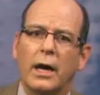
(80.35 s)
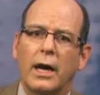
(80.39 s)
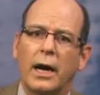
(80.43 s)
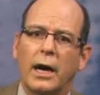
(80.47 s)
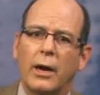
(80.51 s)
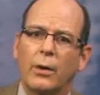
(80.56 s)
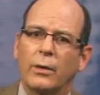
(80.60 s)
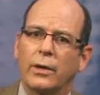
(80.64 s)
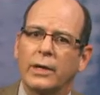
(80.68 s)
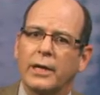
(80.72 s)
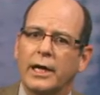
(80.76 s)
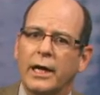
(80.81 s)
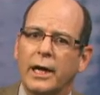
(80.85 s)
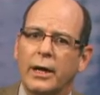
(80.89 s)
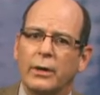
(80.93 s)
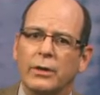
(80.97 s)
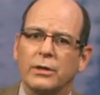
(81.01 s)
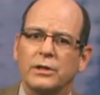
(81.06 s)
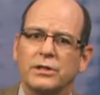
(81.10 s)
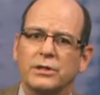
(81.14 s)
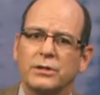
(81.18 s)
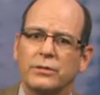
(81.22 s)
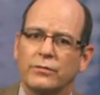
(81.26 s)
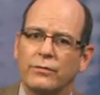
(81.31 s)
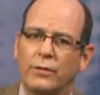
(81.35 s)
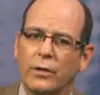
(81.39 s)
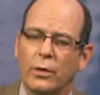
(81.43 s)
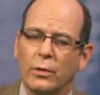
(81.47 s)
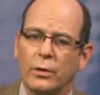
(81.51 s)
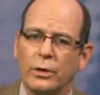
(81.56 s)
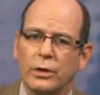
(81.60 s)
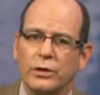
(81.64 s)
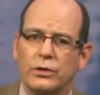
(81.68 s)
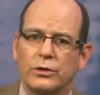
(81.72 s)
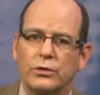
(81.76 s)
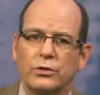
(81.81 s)
Our care is
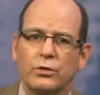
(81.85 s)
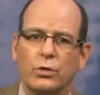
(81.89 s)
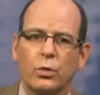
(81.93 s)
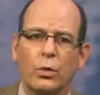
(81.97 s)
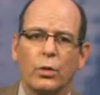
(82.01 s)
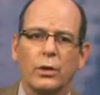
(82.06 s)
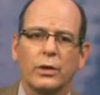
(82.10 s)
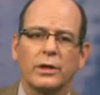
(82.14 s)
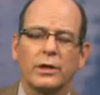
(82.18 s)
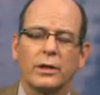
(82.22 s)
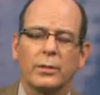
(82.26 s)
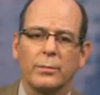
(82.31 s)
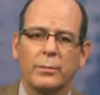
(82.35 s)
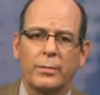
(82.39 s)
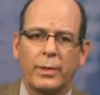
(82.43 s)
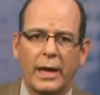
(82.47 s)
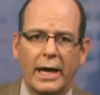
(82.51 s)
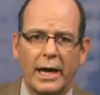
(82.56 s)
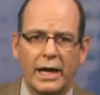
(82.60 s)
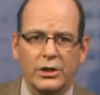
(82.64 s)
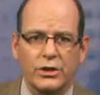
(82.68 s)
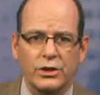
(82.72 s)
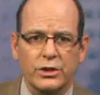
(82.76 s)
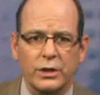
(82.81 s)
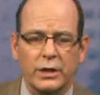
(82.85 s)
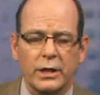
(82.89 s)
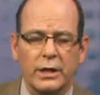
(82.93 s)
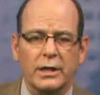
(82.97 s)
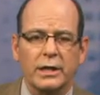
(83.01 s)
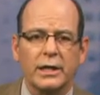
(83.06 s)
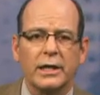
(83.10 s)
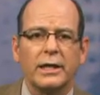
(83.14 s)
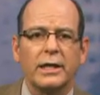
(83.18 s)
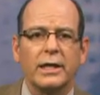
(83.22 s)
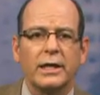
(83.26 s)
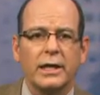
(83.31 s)
devoted toward
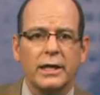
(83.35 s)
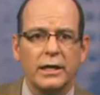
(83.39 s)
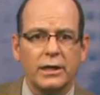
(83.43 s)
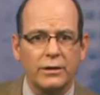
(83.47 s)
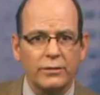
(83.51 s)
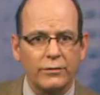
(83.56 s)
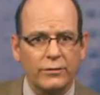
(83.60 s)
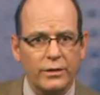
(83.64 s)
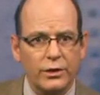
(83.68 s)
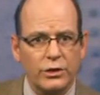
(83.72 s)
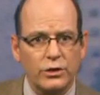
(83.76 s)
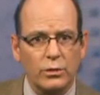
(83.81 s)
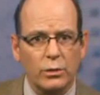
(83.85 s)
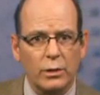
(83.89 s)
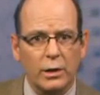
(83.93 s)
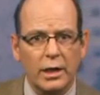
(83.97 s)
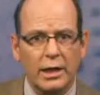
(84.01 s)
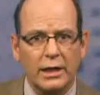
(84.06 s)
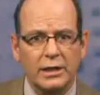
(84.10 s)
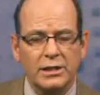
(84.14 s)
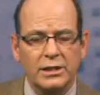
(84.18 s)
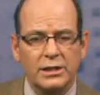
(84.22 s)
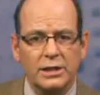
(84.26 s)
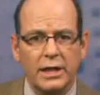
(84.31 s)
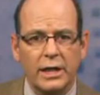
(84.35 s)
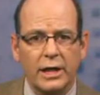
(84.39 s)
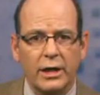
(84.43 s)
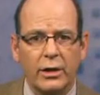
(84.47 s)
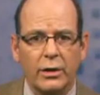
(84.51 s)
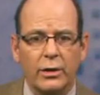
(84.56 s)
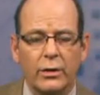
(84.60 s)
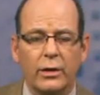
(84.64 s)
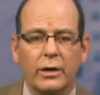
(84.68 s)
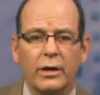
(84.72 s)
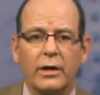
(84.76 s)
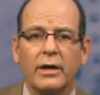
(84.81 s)
compassionate, individualized
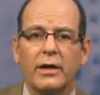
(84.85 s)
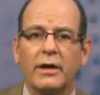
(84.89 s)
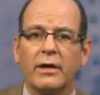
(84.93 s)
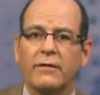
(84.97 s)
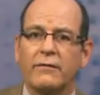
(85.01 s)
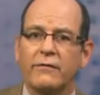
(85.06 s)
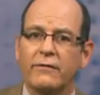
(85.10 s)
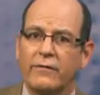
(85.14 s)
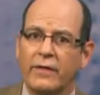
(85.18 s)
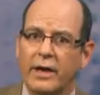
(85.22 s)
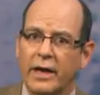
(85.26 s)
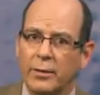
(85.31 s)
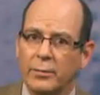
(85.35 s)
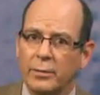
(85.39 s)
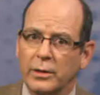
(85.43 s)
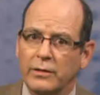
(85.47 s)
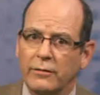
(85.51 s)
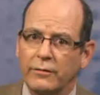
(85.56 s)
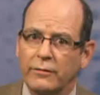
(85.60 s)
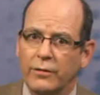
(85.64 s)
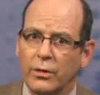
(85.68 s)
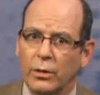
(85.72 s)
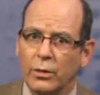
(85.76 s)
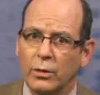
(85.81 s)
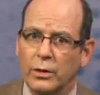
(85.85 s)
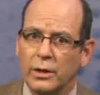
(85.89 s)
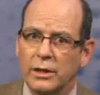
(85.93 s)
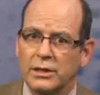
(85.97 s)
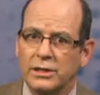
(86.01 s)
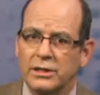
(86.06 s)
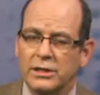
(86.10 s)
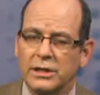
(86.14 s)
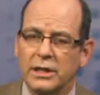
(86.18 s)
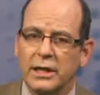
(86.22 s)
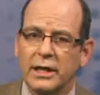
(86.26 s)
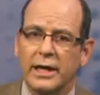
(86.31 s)
care family
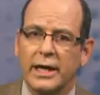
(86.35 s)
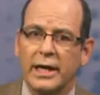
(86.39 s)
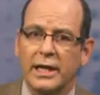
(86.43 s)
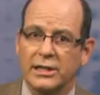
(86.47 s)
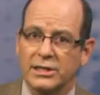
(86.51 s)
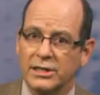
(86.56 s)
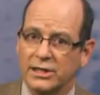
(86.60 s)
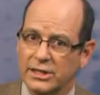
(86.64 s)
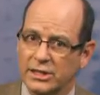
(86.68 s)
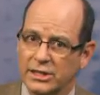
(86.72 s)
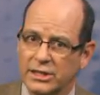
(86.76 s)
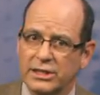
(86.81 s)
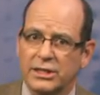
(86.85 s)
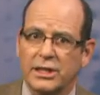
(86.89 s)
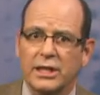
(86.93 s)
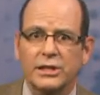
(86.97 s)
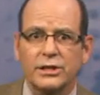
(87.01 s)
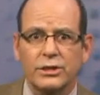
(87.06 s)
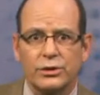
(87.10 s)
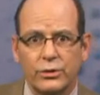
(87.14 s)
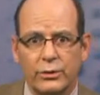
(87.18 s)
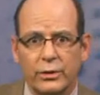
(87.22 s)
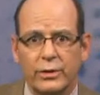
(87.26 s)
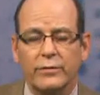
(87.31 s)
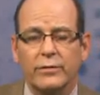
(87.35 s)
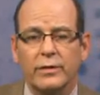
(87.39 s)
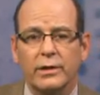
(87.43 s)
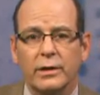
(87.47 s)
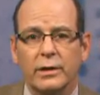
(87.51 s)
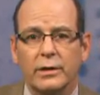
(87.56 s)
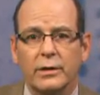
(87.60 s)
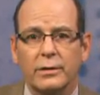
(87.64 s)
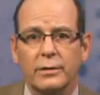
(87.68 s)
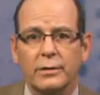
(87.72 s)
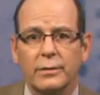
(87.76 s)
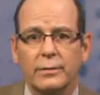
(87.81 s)
focused, and success driven.